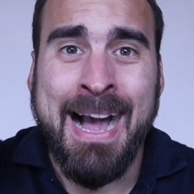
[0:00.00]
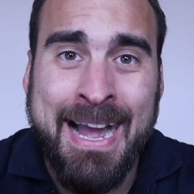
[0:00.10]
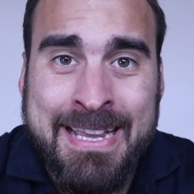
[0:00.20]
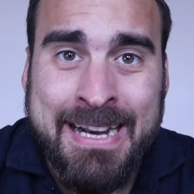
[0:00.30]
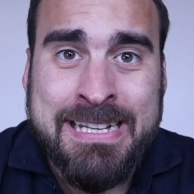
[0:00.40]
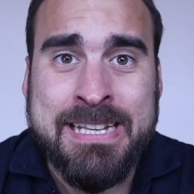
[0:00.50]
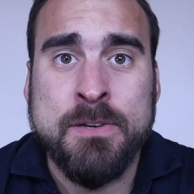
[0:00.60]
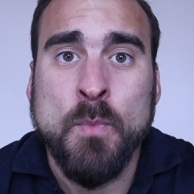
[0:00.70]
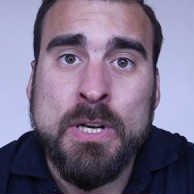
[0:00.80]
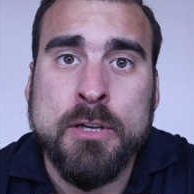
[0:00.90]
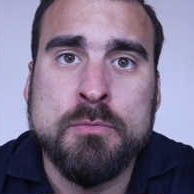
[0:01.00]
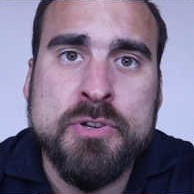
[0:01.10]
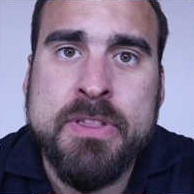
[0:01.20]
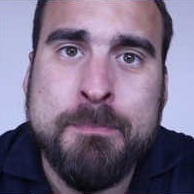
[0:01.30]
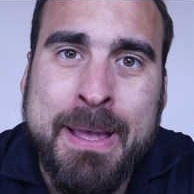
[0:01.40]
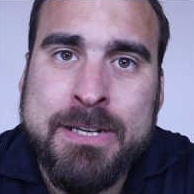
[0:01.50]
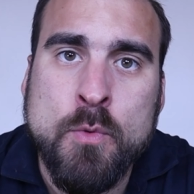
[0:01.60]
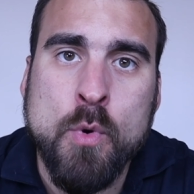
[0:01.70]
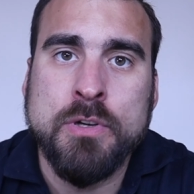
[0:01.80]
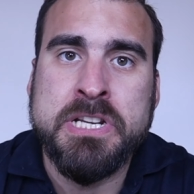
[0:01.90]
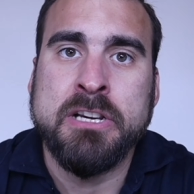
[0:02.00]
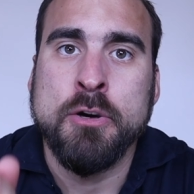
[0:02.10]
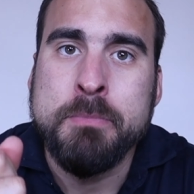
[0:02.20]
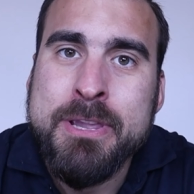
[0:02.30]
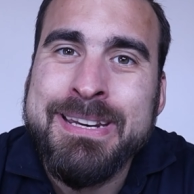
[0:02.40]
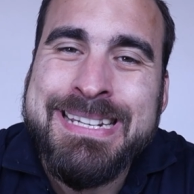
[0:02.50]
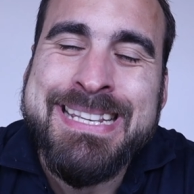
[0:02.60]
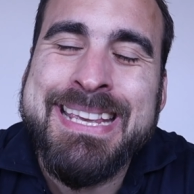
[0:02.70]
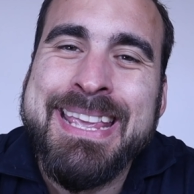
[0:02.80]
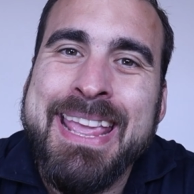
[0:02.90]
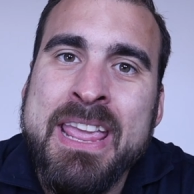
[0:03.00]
Hi guys, and welcome to the Pet Quarter community.